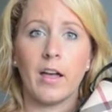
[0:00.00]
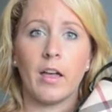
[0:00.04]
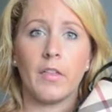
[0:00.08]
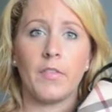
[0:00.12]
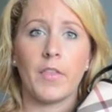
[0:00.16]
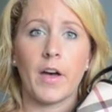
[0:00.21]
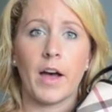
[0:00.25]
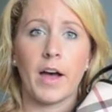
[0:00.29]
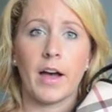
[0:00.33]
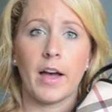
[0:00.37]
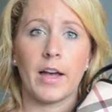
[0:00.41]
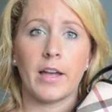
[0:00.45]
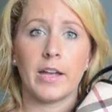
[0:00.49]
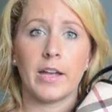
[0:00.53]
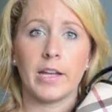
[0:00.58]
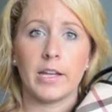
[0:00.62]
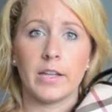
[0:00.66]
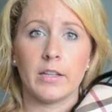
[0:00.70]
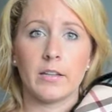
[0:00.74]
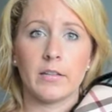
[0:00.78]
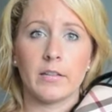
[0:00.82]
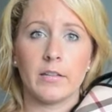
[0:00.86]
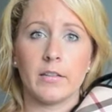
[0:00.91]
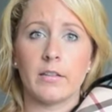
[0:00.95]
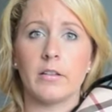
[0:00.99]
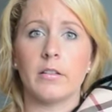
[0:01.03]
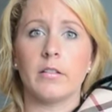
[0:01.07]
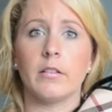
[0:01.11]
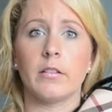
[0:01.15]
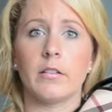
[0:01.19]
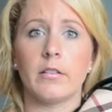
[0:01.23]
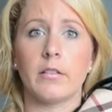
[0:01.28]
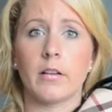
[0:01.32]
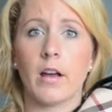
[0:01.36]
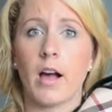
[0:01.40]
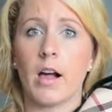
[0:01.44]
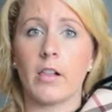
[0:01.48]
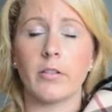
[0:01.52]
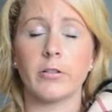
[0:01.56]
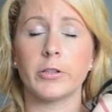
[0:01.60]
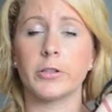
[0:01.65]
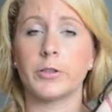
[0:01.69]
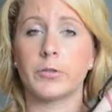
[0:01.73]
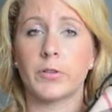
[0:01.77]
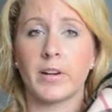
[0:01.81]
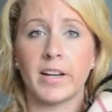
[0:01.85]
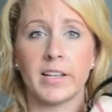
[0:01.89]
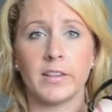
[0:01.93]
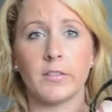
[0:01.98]
that the color
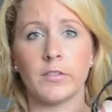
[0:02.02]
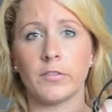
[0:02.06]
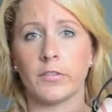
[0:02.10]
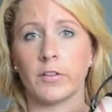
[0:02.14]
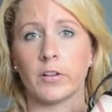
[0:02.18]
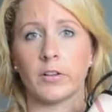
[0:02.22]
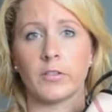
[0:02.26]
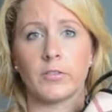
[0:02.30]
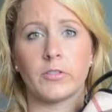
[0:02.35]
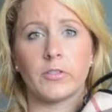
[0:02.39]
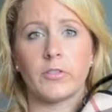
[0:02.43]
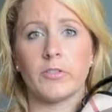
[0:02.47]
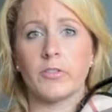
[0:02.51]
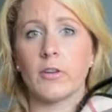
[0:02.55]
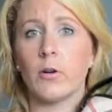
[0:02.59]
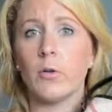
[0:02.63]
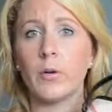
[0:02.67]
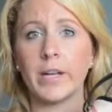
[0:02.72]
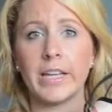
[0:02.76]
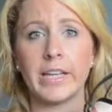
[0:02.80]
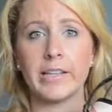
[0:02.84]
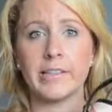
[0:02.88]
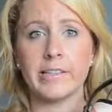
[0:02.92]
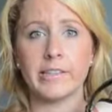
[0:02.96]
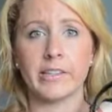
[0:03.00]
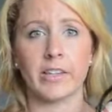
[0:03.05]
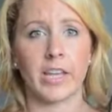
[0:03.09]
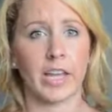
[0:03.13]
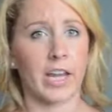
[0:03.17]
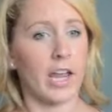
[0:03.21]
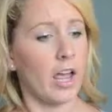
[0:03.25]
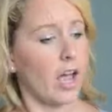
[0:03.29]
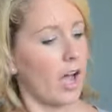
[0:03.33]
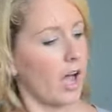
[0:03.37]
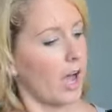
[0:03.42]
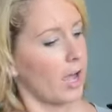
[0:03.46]
transfers so easily.